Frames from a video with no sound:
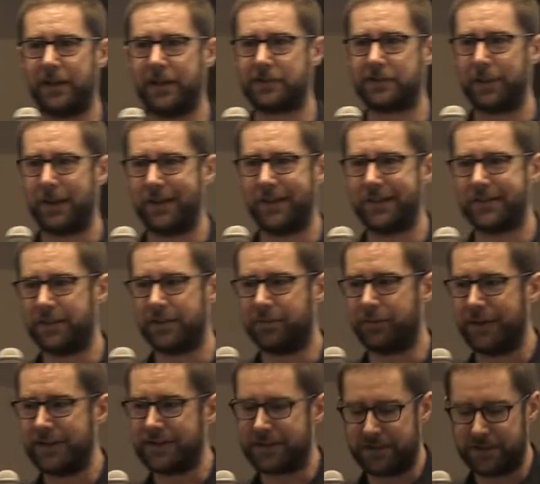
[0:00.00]
as well as in
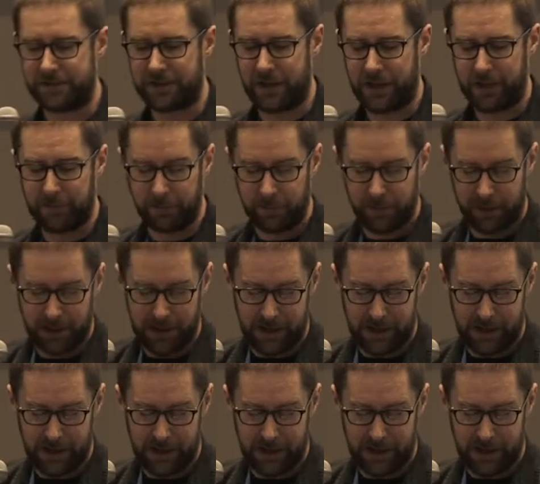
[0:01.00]
recent time.